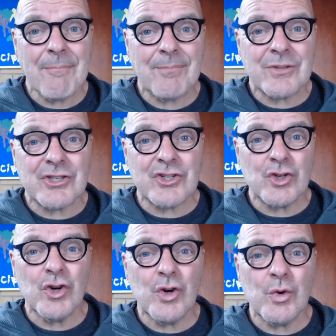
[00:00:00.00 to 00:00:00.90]

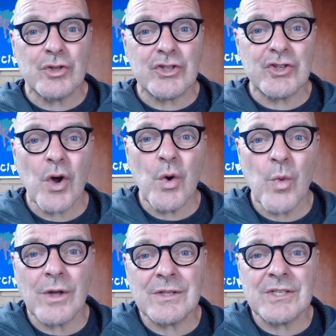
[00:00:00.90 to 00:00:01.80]
Saul so
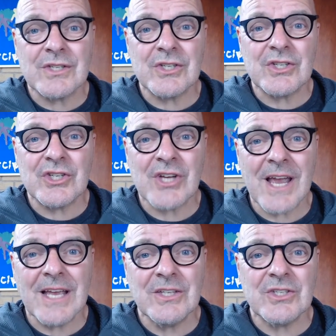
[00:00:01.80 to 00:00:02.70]
wanted to
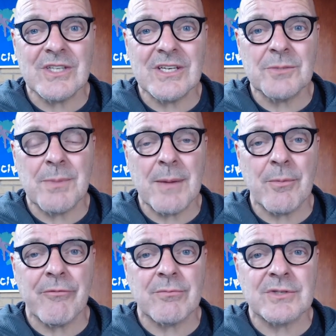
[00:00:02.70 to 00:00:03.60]
change these people
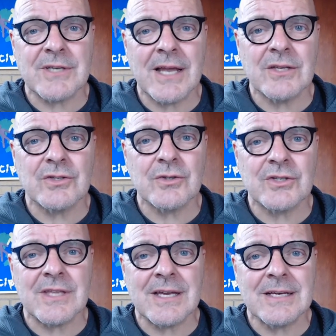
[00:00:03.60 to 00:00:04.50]
from saying such
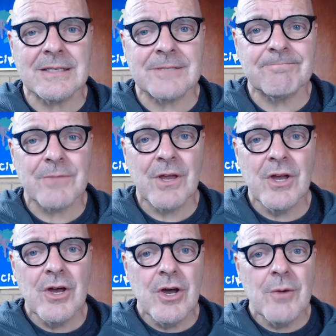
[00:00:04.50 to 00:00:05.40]
things.
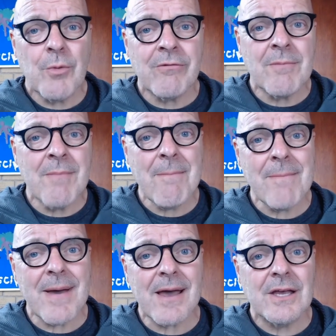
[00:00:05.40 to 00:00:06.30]
But
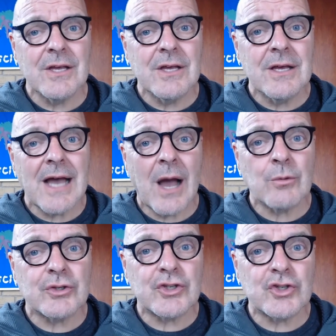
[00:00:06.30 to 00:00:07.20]
remember how
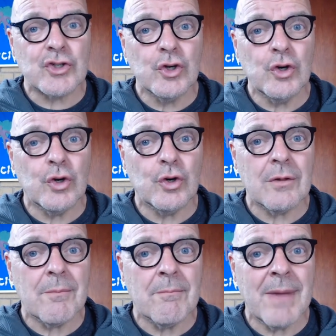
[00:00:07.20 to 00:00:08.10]
Saul
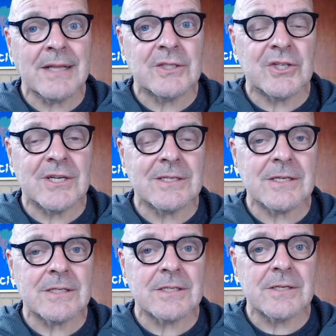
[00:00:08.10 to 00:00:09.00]
met
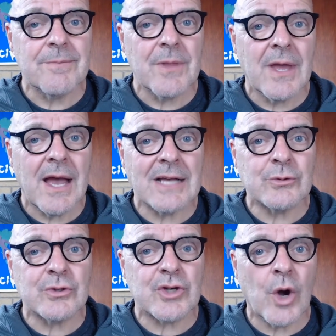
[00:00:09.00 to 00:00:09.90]
Jesus as he
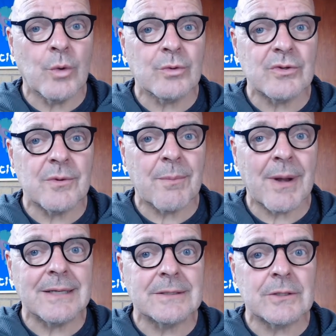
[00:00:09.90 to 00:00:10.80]
was going to a
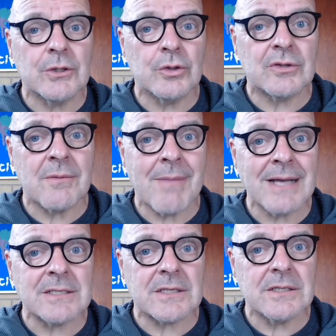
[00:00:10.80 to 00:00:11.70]
place called
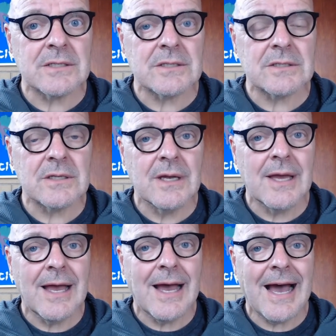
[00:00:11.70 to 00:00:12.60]
Damascus,
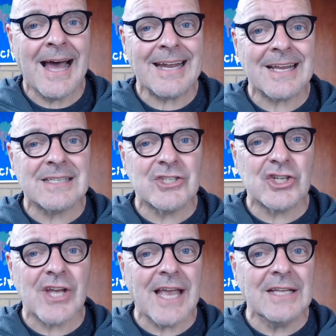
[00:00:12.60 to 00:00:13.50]
and it
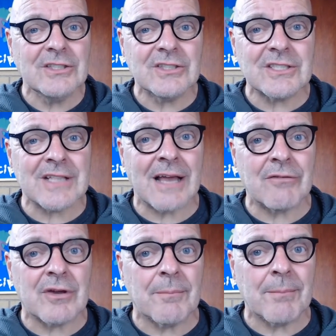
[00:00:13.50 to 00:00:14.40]
changed his
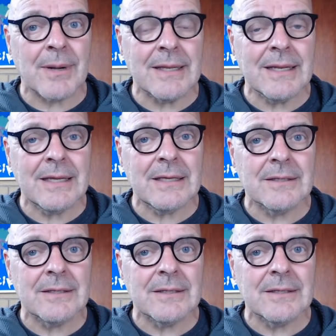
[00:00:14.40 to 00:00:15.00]
life completely.